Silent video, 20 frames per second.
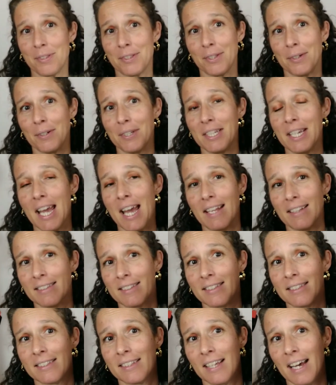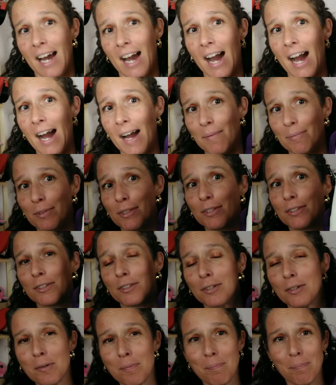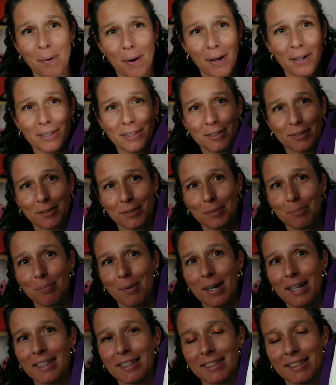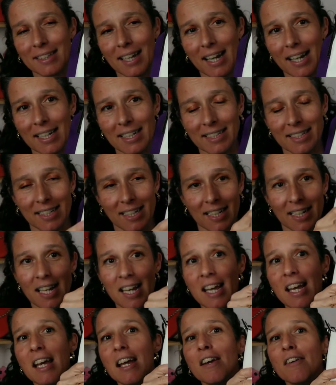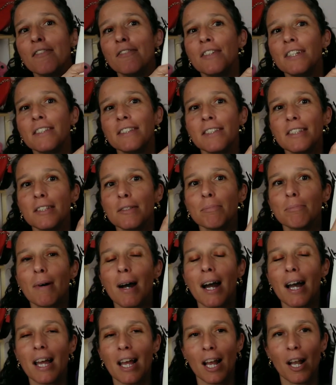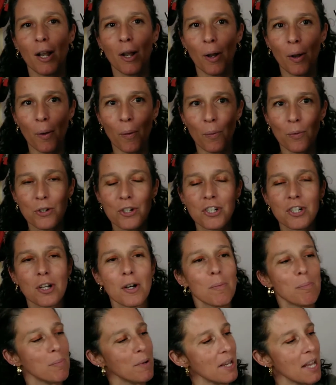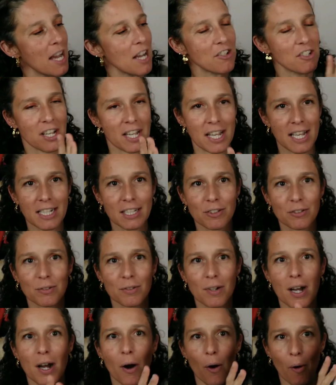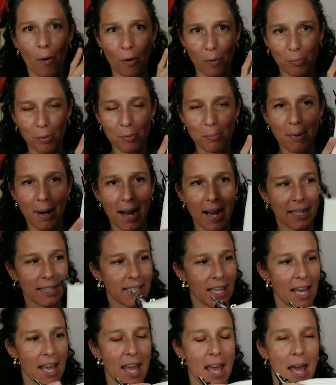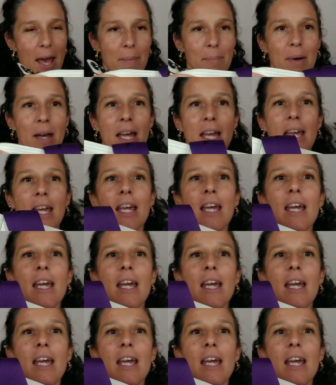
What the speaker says: So yes, I'm super excited. This is my Longchamp Pliage Extra Hobo Bag M,